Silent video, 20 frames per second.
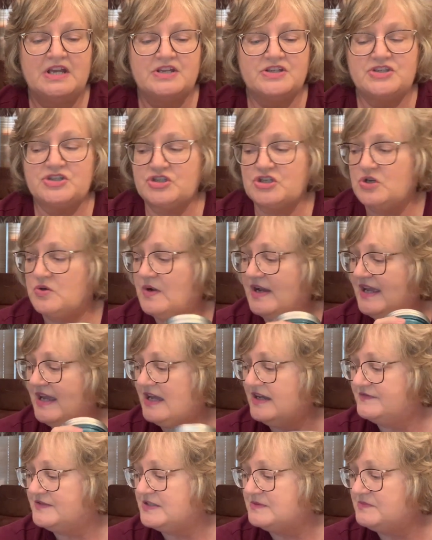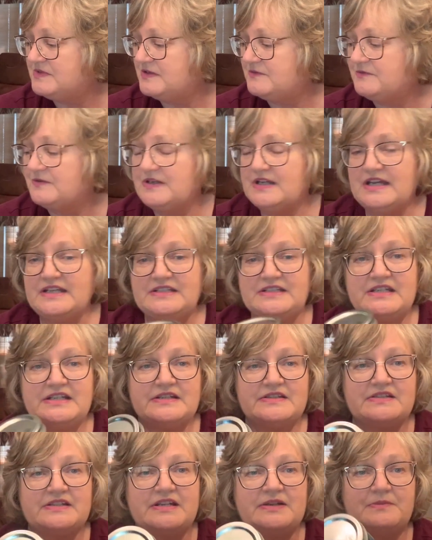So I have some different
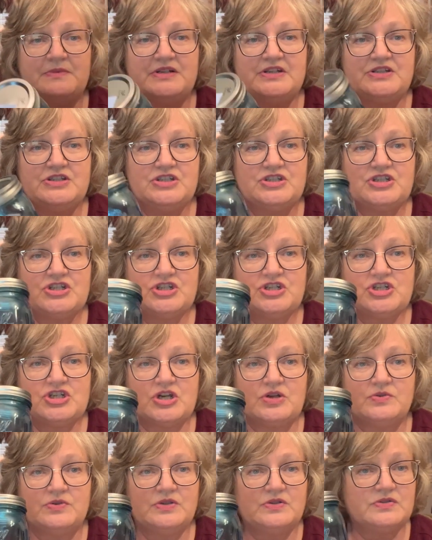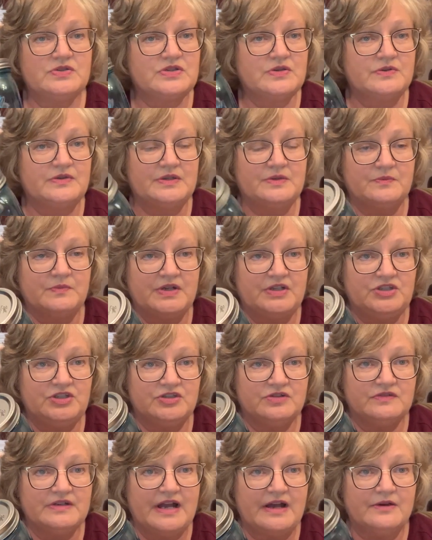ideas, and I wanted to just show you so that when
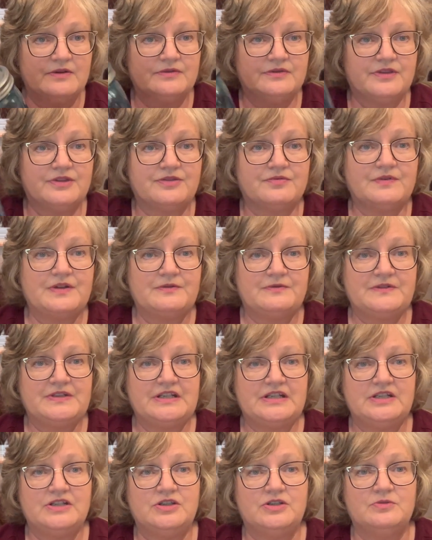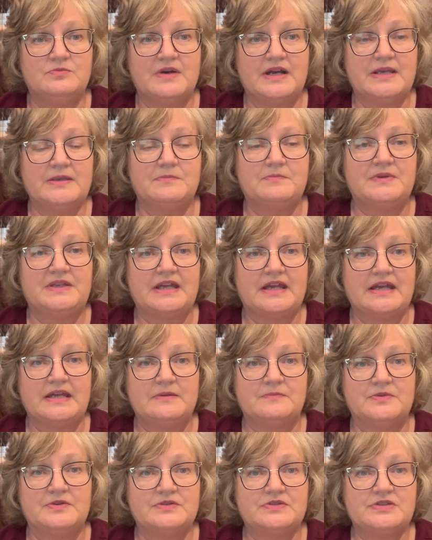you're out thrifting, you might be
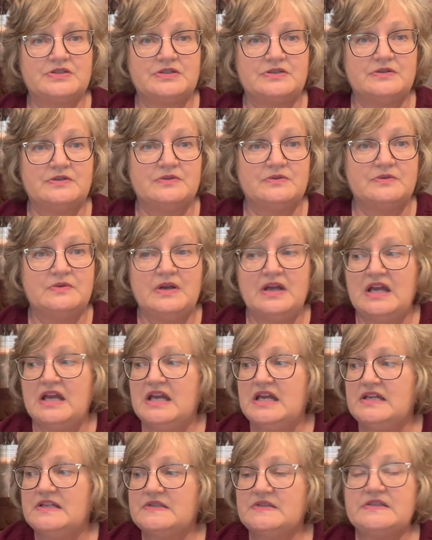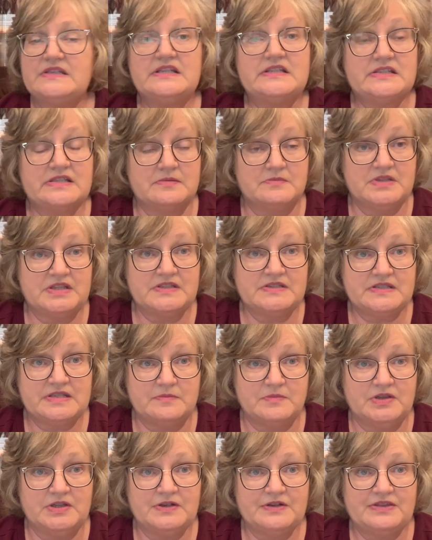able to see some of the
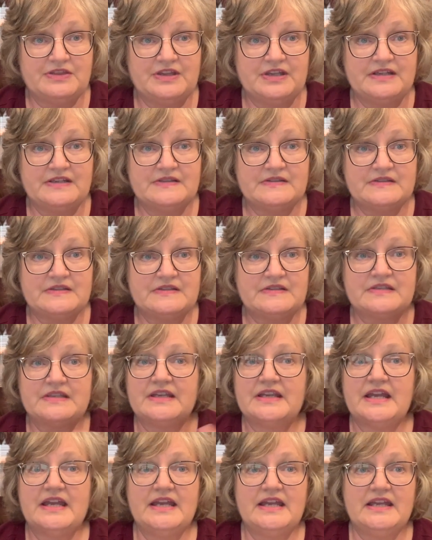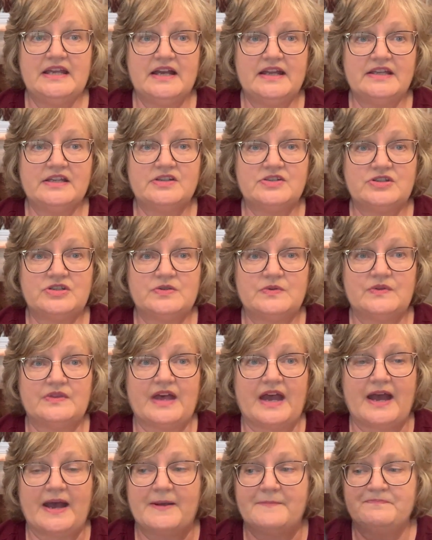similar things and say, hey, I can do
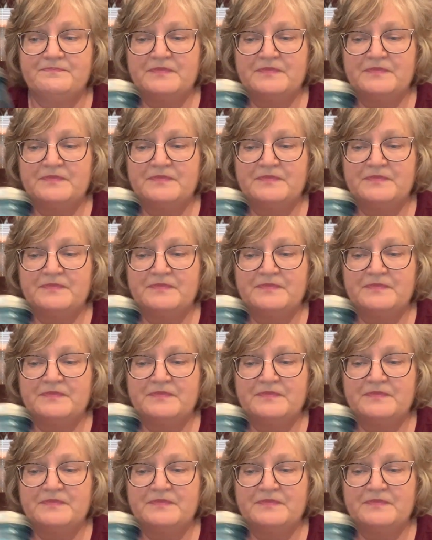that.